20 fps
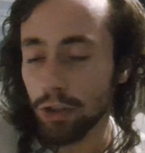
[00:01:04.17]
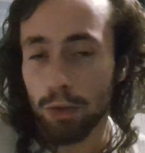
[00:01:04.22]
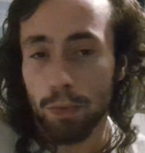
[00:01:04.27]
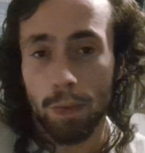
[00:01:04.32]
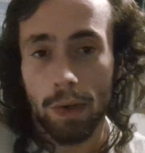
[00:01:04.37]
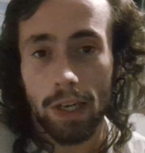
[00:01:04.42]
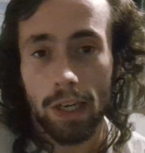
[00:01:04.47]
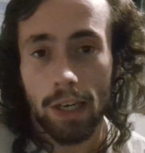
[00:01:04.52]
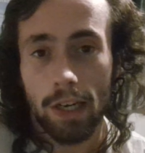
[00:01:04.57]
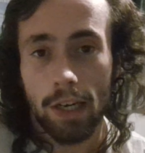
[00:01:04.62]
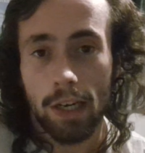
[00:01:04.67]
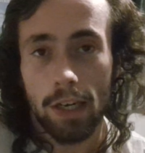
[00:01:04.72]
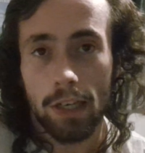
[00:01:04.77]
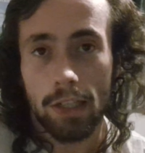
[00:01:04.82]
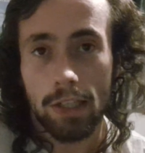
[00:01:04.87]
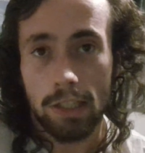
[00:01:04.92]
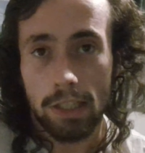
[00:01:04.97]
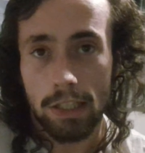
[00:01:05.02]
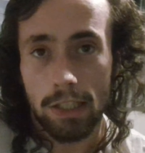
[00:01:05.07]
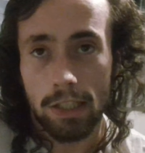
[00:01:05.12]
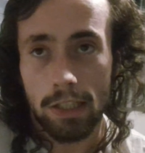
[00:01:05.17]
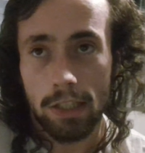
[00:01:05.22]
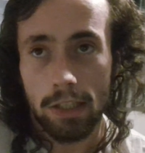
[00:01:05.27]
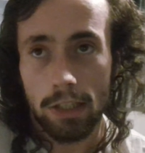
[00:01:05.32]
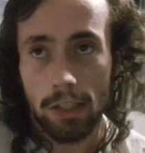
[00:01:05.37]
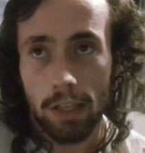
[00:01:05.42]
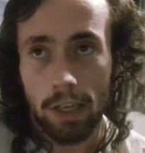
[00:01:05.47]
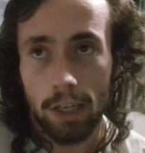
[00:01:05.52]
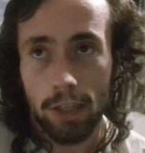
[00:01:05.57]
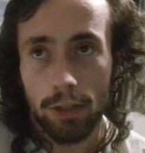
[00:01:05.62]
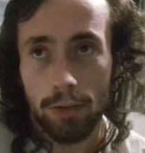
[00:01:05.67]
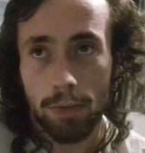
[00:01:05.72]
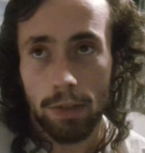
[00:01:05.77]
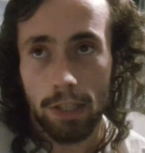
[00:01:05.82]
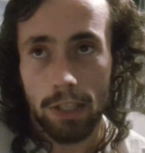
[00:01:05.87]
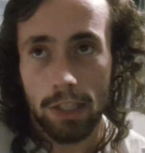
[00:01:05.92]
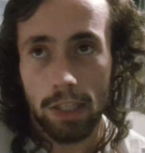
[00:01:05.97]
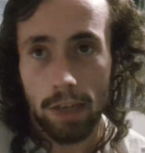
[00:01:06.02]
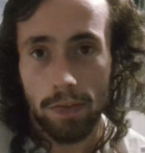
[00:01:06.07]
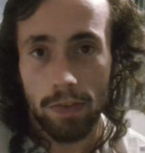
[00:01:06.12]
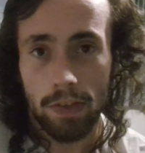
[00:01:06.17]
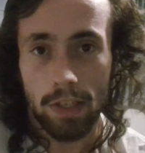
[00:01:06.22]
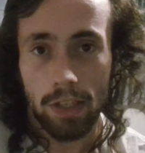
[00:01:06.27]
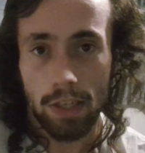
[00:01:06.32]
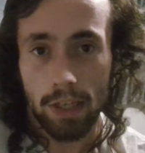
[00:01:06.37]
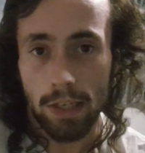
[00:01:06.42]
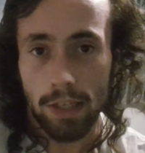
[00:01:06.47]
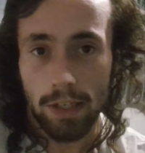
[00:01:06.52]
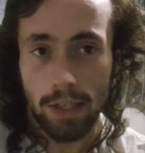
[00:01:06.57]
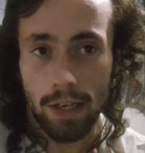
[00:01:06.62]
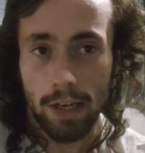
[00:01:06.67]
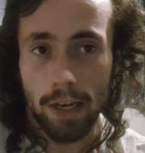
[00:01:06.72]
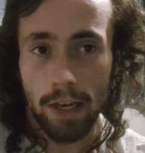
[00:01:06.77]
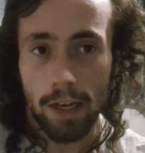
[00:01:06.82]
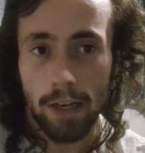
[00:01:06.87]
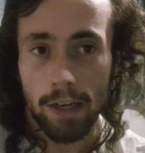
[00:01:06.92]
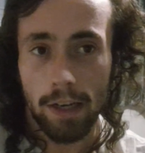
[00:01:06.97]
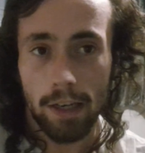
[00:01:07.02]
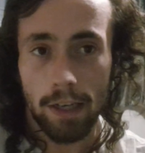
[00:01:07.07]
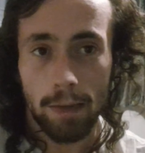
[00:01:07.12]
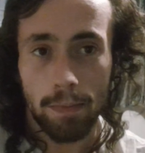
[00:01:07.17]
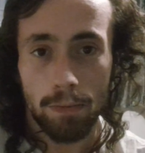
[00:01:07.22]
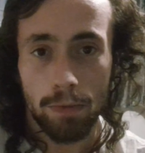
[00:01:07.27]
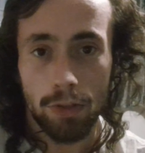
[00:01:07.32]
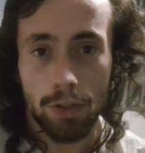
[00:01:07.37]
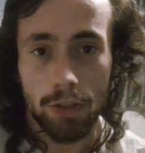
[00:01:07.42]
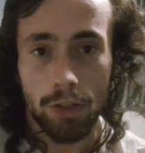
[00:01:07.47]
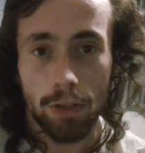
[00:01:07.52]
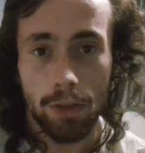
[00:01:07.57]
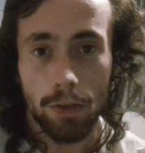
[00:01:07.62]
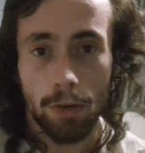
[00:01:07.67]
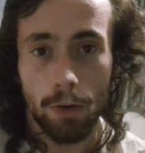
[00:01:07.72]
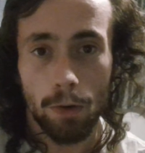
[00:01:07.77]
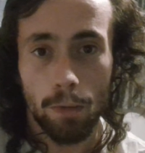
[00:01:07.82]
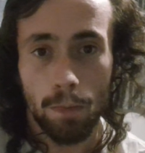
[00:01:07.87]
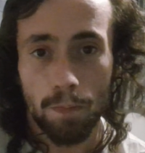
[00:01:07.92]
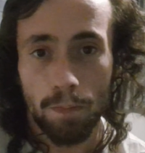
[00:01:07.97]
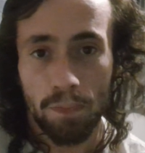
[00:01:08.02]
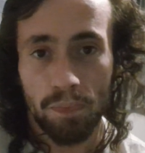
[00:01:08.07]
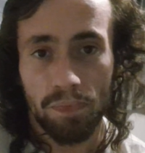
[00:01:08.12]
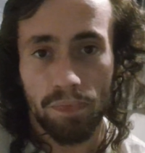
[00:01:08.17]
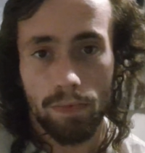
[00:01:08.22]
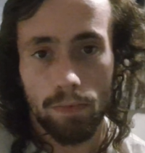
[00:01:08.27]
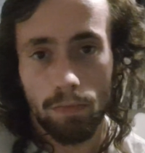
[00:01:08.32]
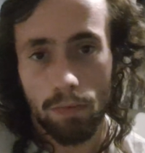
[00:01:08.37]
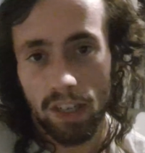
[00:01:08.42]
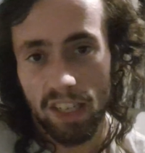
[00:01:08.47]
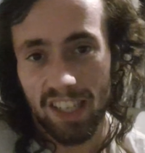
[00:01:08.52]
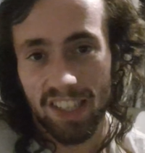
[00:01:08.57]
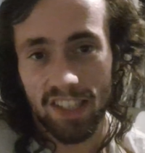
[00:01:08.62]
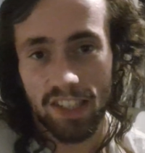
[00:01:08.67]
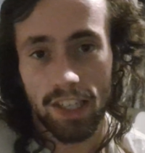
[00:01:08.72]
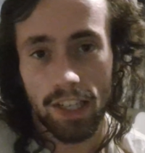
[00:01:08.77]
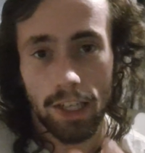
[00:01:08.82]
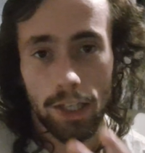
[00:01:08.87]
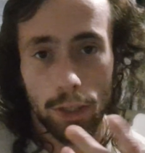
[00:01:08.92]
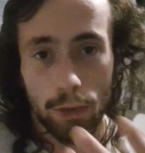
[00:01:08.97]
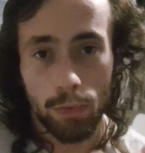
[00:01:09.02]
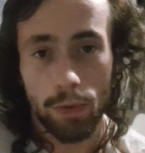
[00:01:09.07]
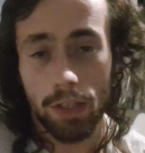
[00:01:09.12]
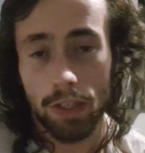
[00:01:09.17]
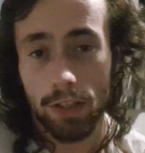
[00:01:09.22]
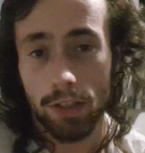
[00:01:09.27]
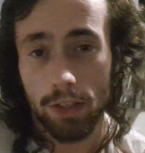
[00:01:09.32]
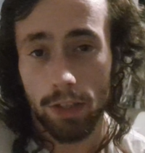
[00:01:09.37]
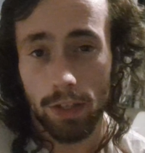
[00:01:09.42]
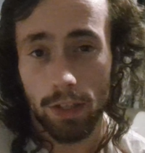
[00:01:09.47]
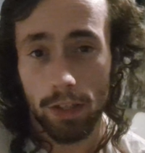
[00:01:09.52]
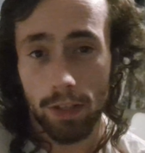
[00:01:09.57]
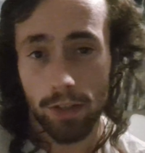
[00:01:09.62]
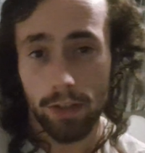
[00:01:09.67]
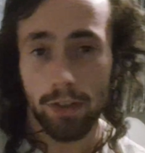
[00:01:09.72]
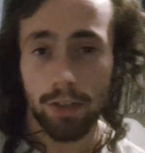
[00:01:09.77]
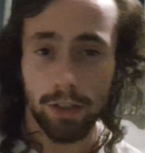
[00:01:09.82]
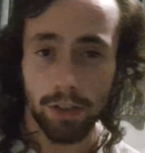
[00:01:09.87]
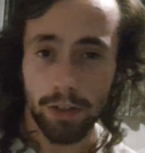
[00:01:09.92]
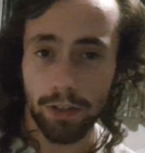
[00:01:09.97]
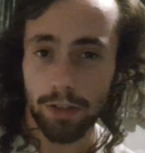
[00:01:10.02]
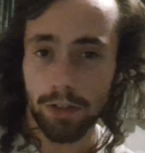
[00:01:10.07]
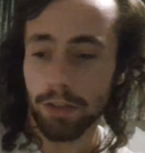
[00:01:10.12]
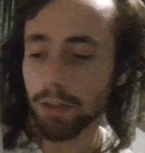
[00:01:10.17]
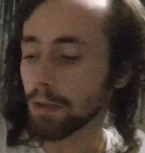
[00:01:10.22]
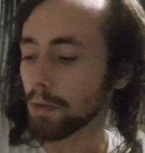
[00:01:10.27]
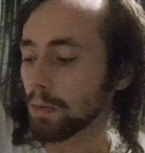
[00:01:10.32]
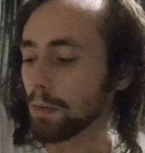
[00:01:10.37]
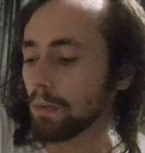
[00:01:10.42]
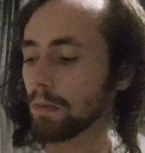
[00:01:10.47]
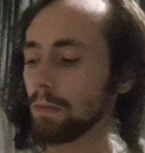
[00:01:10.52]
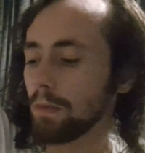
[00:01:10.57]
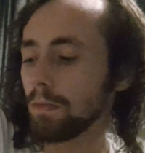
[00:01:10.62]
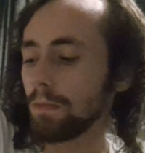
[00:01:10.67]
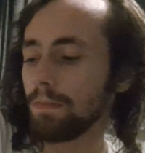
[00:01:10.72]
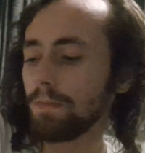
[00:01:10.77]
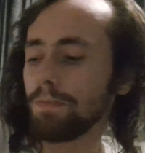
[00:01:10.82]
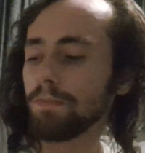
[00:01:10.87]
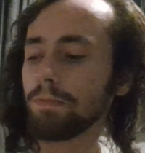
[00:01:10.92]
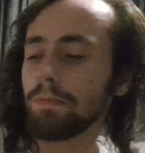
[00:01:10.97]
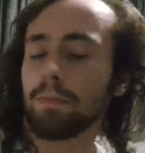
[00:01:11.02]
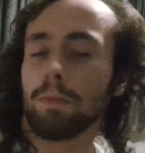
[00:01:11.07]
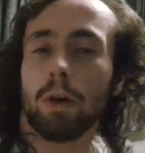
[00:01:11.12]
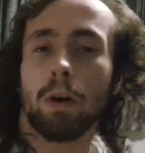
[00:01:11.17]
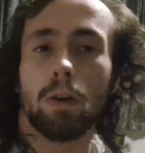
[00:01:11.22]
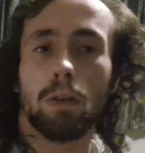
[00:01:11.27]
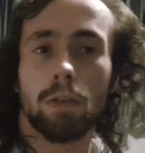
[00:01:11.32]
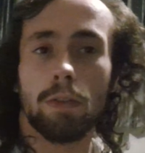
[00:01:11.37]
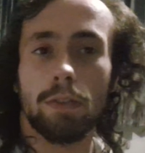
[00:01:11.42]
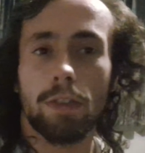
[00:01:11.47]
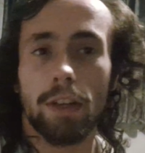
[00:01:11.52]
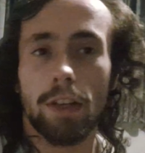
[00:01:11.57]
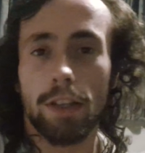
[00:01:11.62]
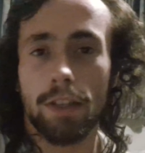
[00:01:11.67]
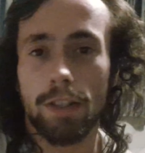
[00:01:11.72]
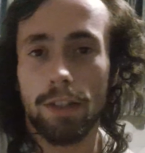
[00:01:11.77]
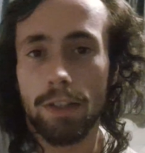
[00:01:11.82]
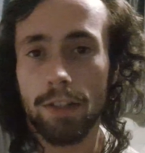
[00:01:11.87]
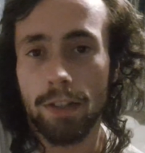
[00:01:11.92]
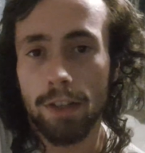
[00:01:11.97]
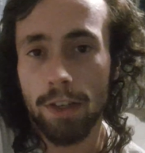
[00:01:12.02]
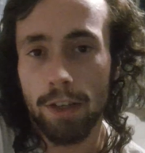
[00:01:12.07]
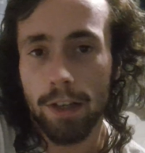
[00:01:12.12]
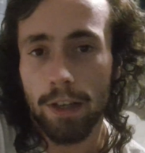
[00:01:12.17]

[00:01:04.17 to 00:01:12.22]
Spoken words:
27 days in, and I'm still continuing to do all this.